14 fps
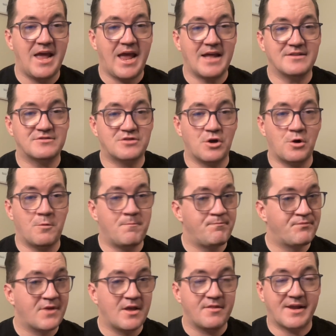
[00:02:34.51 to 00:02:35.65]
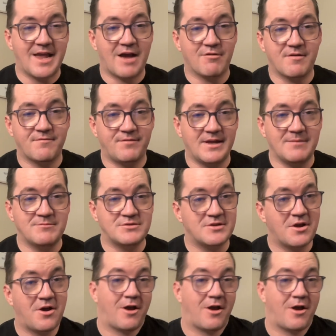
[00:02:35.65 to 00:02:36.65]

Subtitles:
And so the Calgary Flames